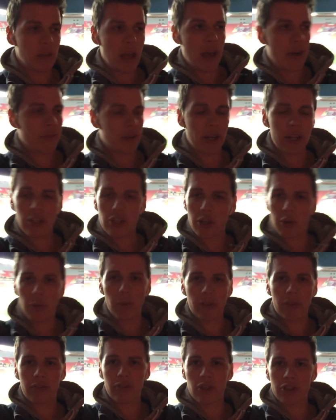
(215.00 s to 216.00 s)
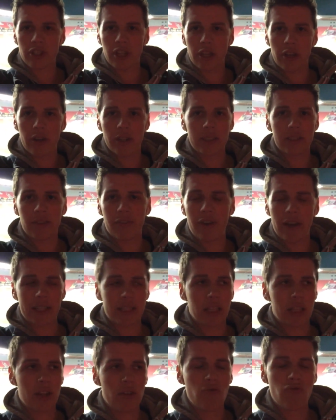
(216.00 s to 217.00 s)
have an issue with Jorginho is the
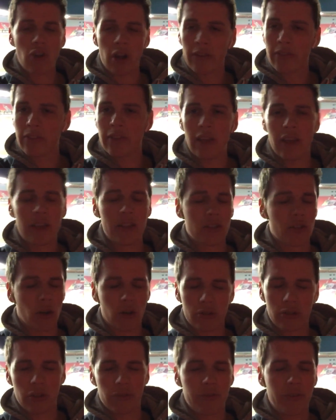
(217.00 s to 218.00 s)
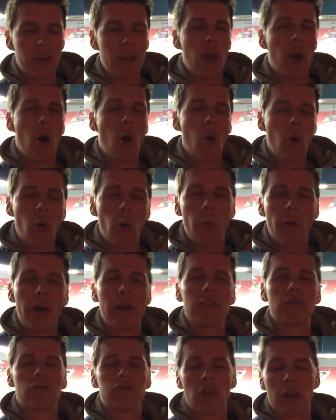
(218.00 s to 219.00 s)
fact that he runs his socks off. He
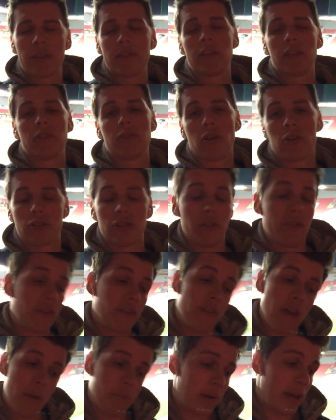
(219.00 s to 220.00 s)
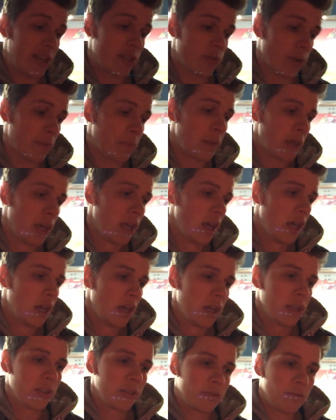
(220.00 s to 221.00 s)
always runs his socks off. And fair play to him.
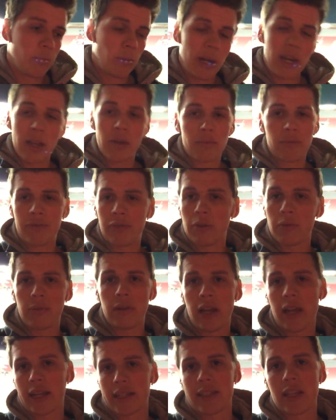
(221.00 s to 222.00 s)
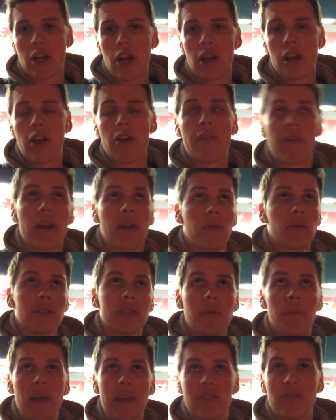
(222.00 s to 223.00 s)
William, from, like I said earlier
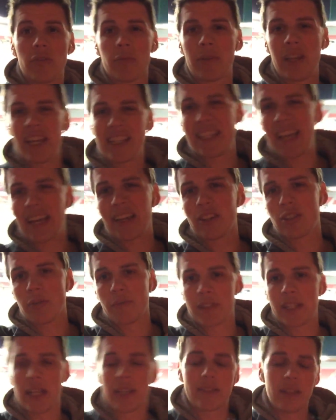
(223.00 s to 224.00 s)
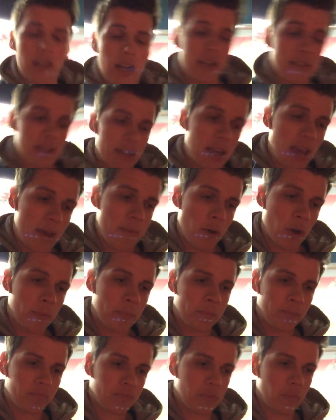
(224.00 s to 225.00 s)
already, was the best from the attackers, obviously, until Hazard
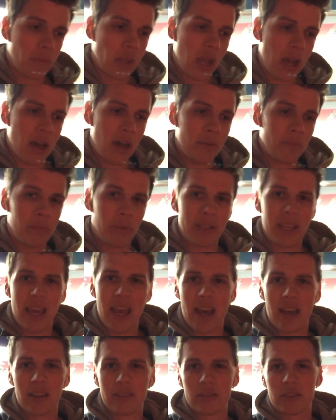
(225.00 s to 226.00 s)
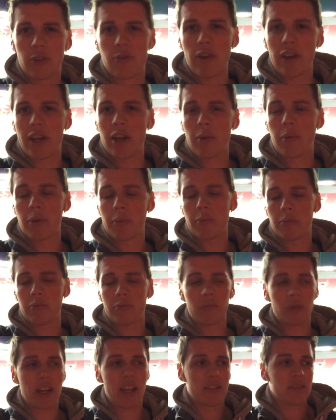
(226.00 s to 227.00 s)
came on. But yeah, I don't really know
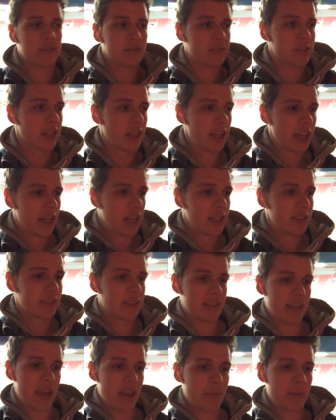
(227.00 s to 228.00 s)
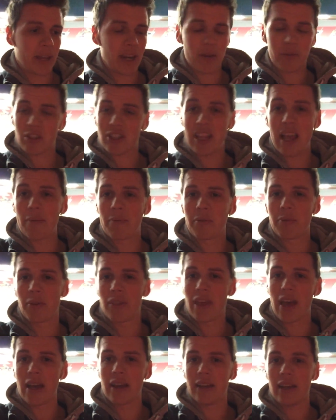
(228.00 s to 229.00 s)
what else to say. I mean, I'm just happy
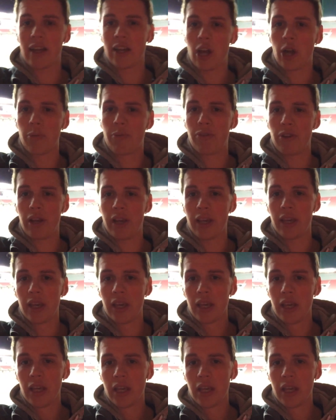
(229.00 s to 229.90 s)
with that. And hopefully,